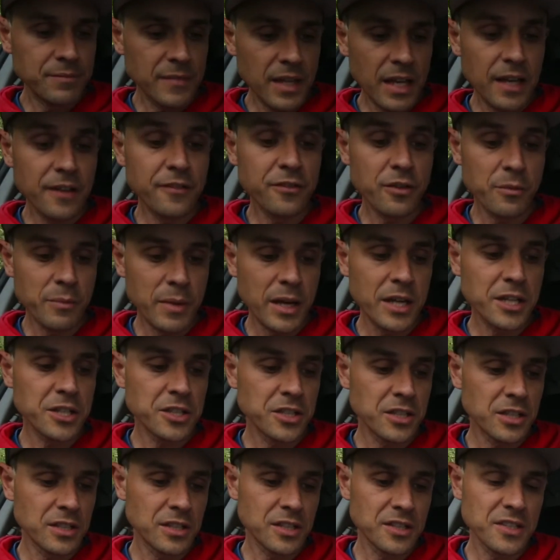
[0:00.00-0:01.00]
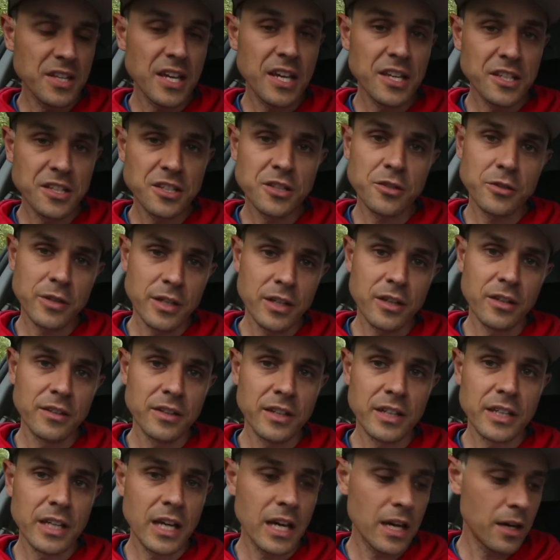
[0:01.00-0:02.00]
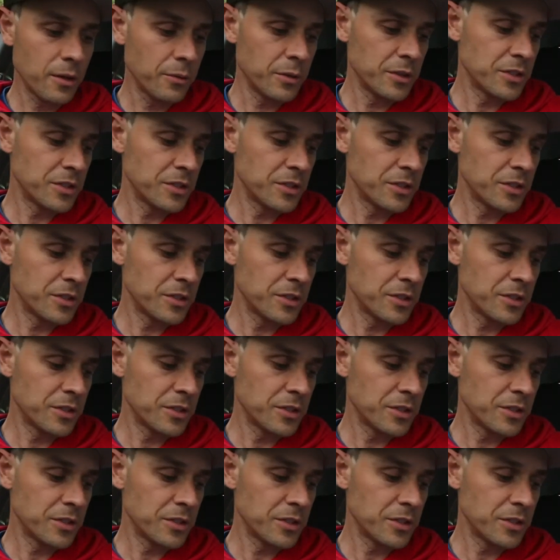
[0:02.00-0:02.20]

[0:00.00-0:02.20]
information, this history on the car,